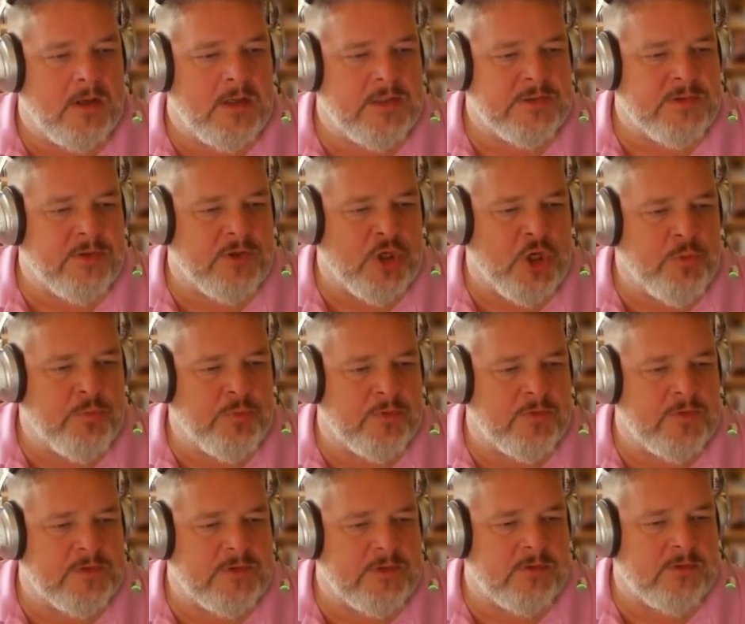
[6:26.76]
Let's go and
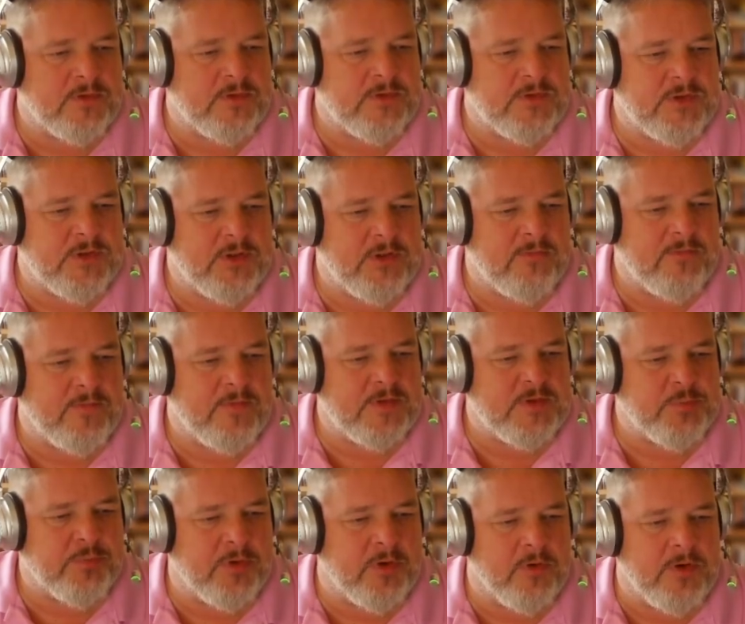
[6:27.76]
open this little serve
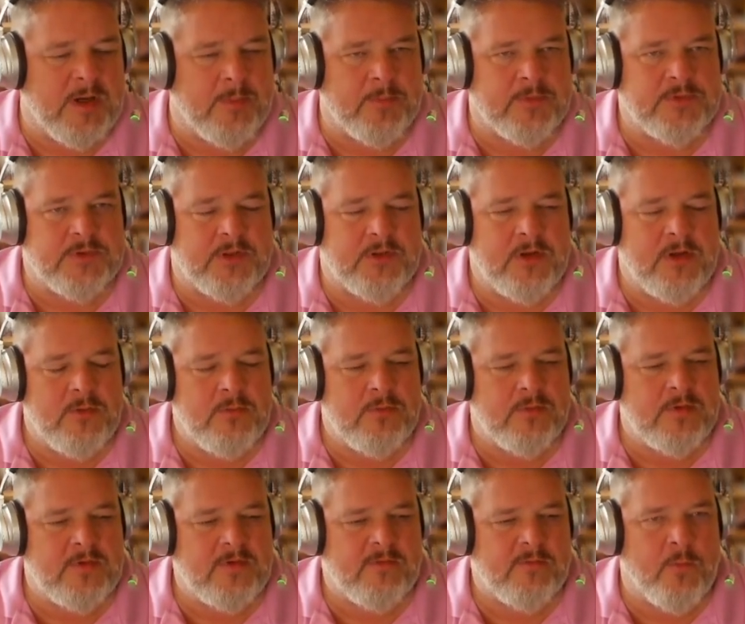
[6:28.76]
this program because I know
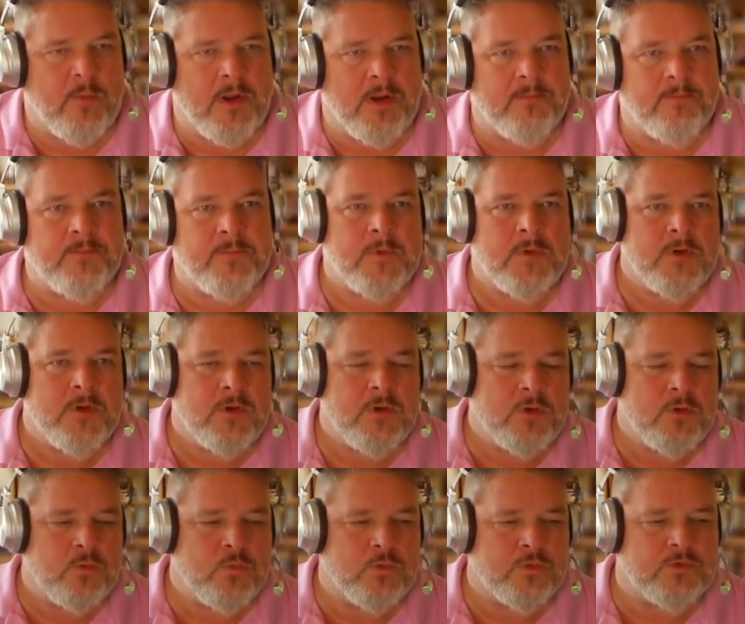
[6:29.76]
this one
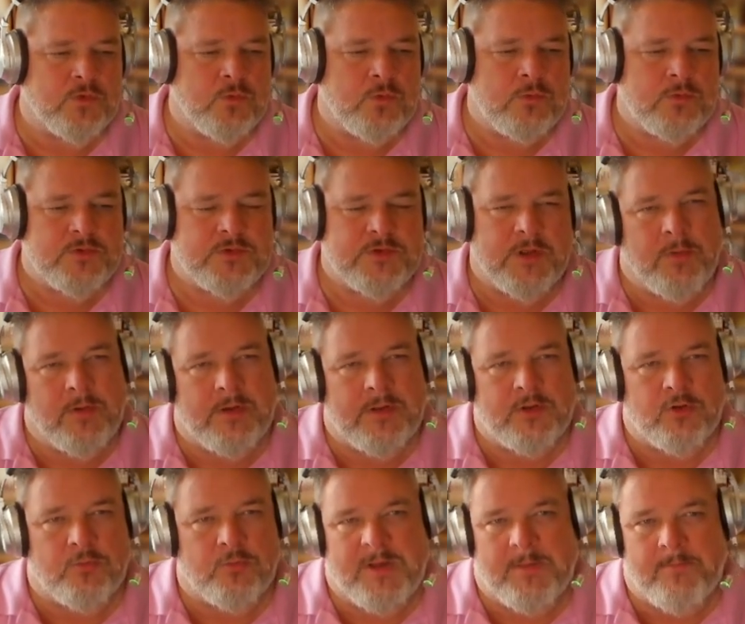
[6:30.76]
was also a
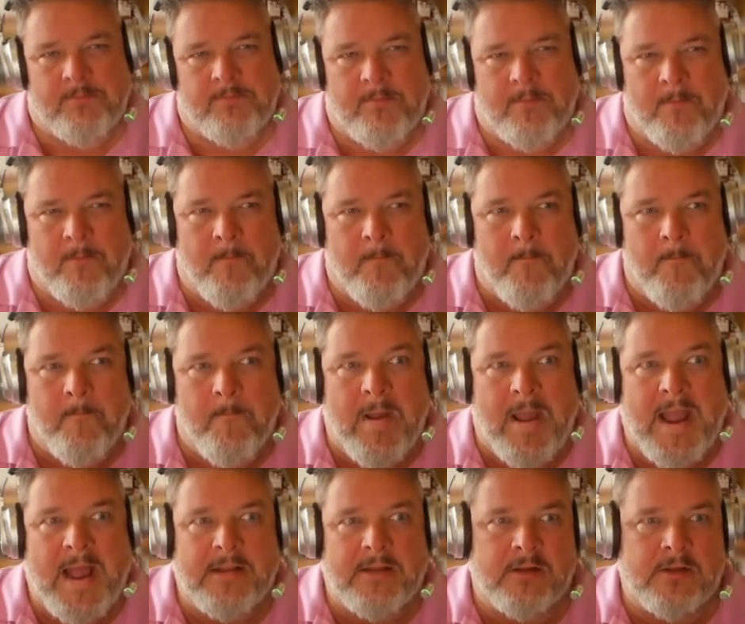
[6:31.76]
little bit
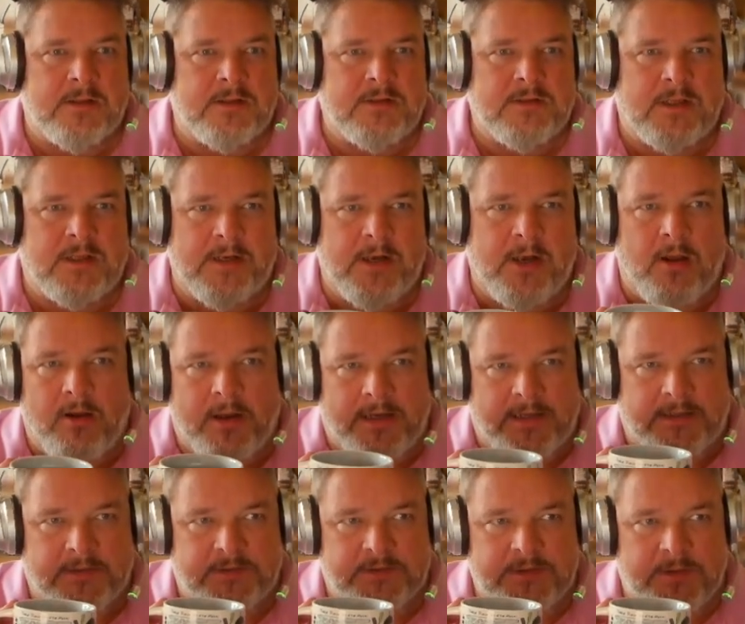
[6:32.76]

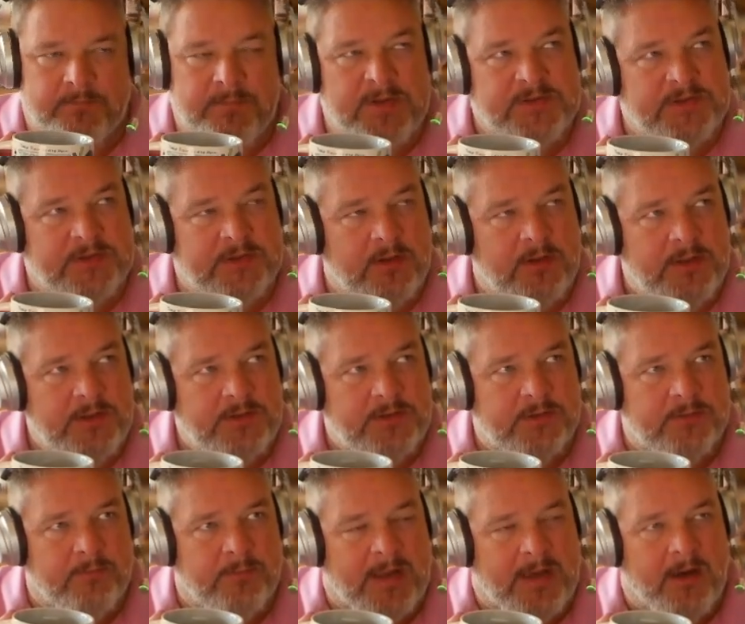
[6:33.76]
malaligned. Misaligned?
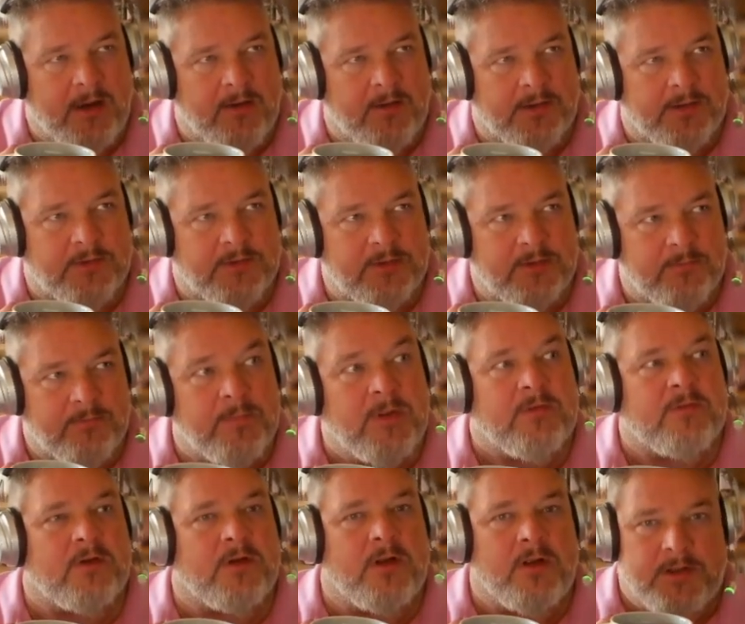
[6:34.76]
Malaligned.
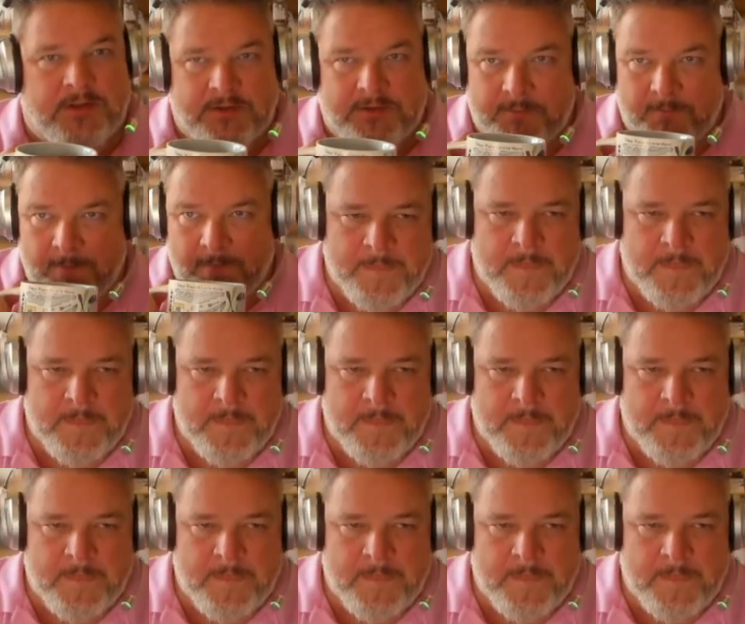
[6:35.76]
Misaligned.